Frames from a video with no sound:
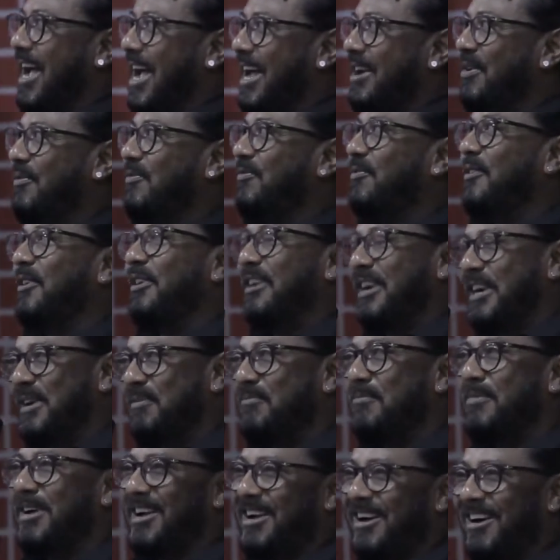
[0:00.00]
And for
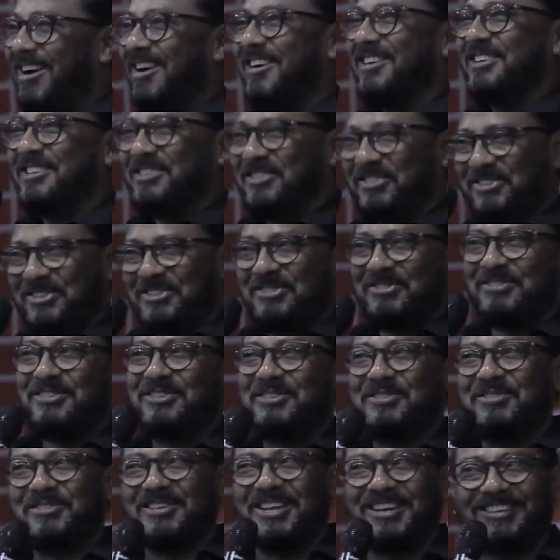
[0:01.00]
him, my heart used
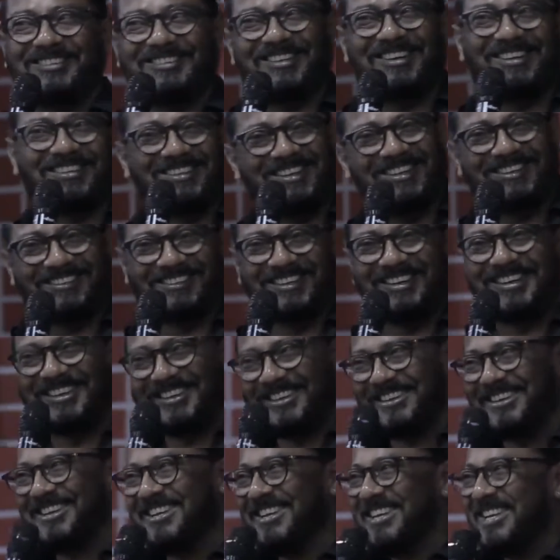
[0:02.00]
to go tap, tap, tap, tap.
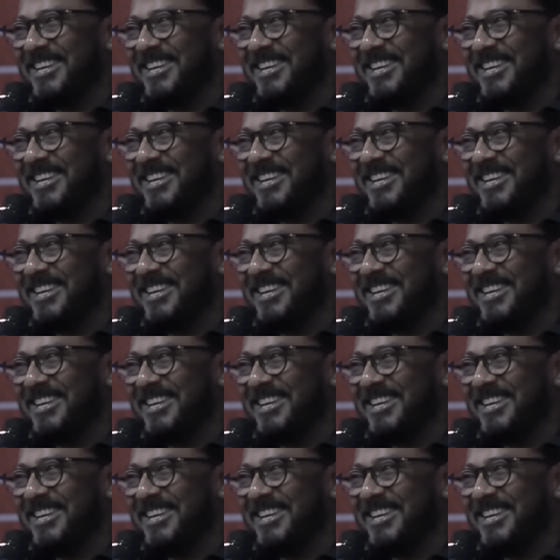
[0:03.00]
